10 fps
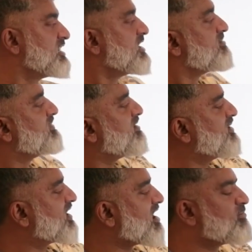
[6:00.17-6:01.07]

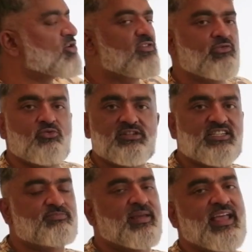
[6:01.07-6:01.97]
Maybe a couple of rules,
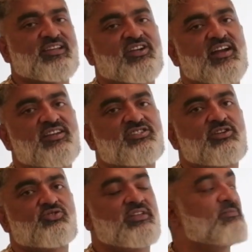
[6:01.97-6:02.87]
just pay extra
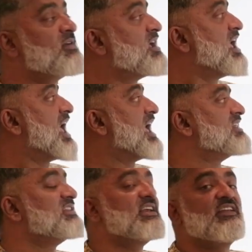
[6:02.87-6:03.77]
attention to them,
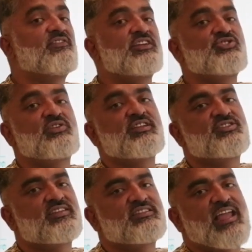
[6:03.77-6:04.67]
and then eventually
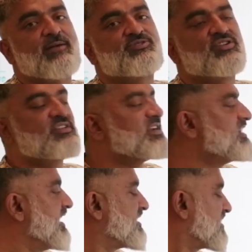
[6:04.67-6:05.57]
just capture the
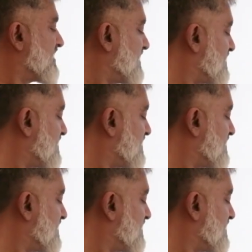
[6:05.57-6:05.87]
data, right?